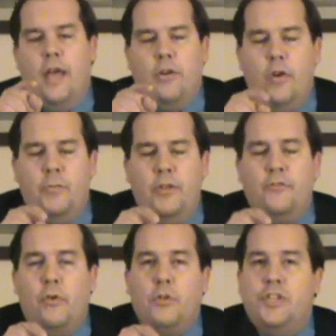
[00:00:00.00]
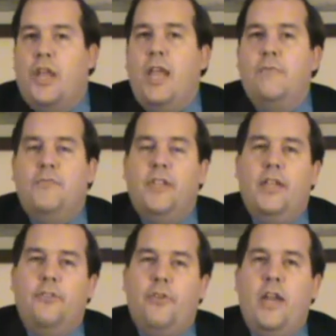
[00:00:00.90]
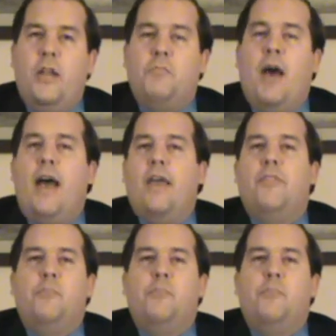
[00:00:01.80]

and who had been so shamefully entreated by